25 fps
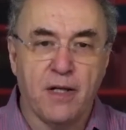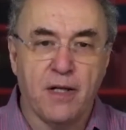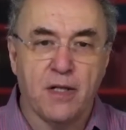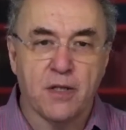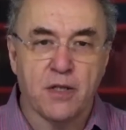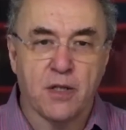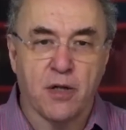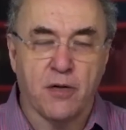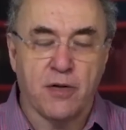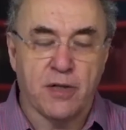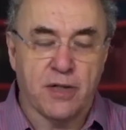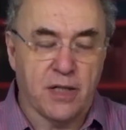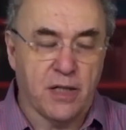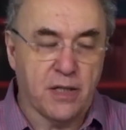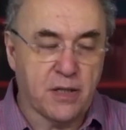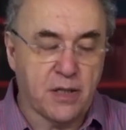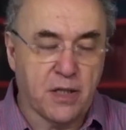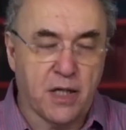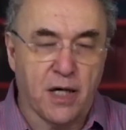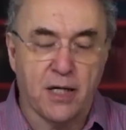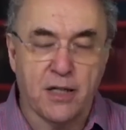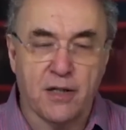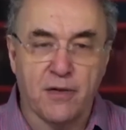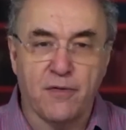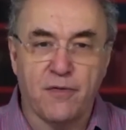So it's
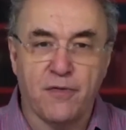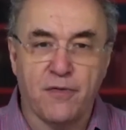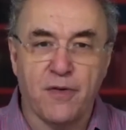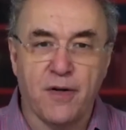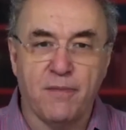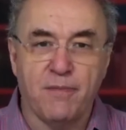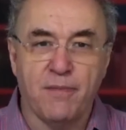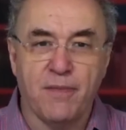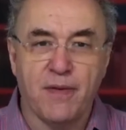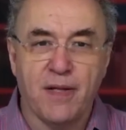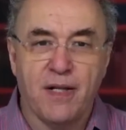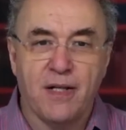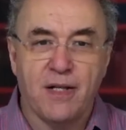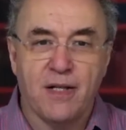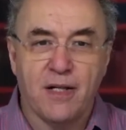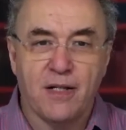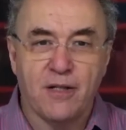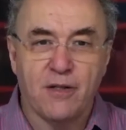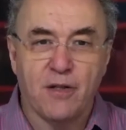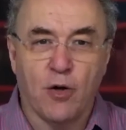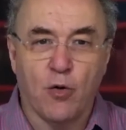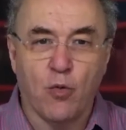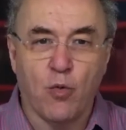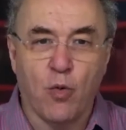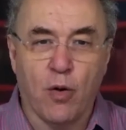kind of,
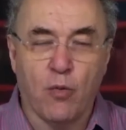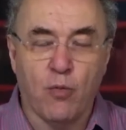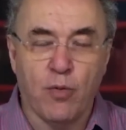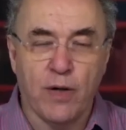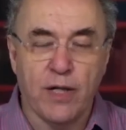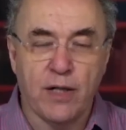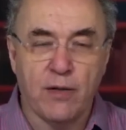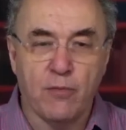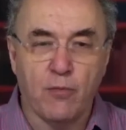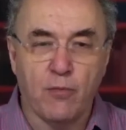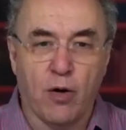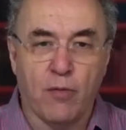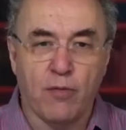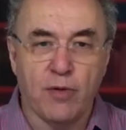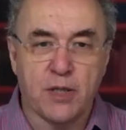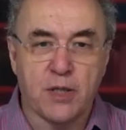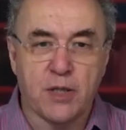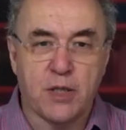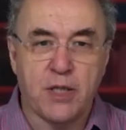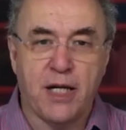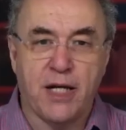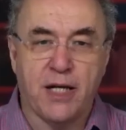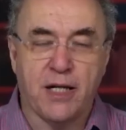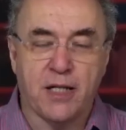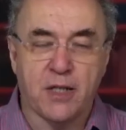what we're
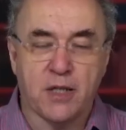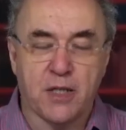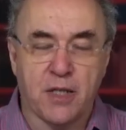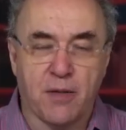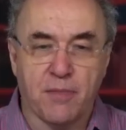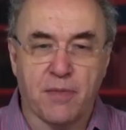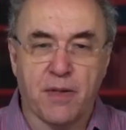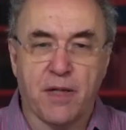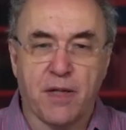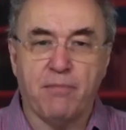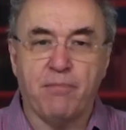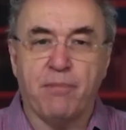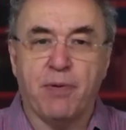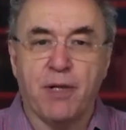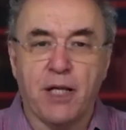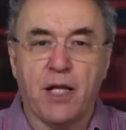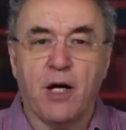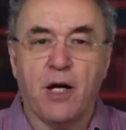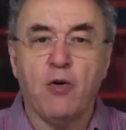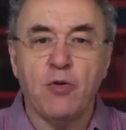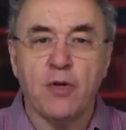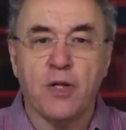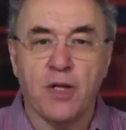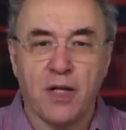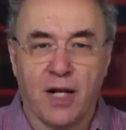seeing is something
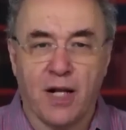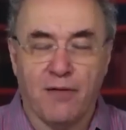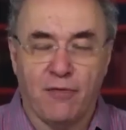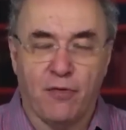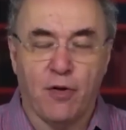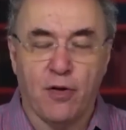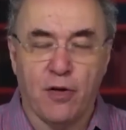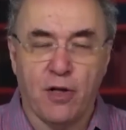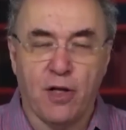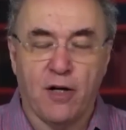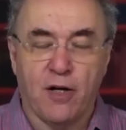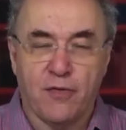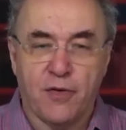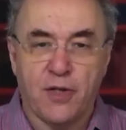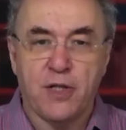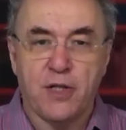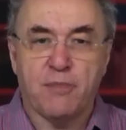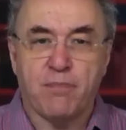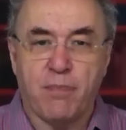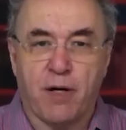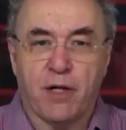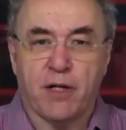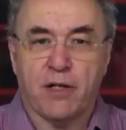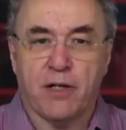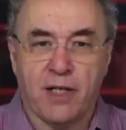below the level of these
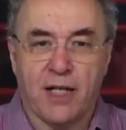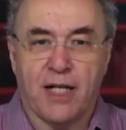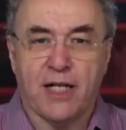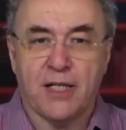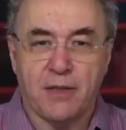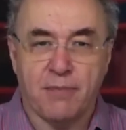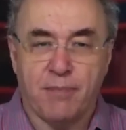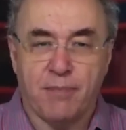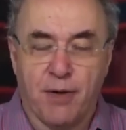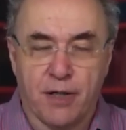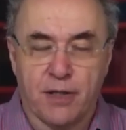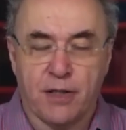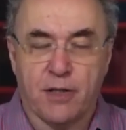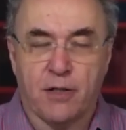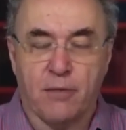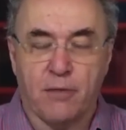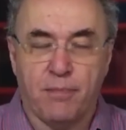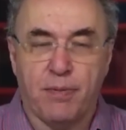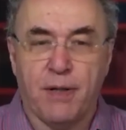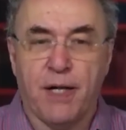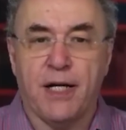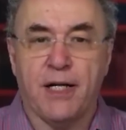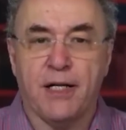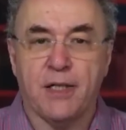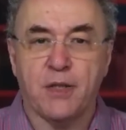particle-antiparticle
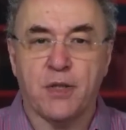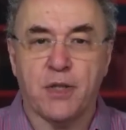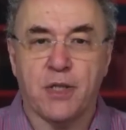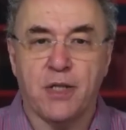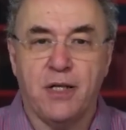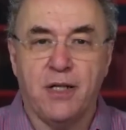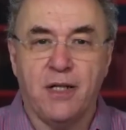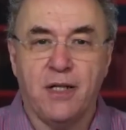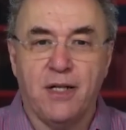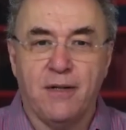pairs.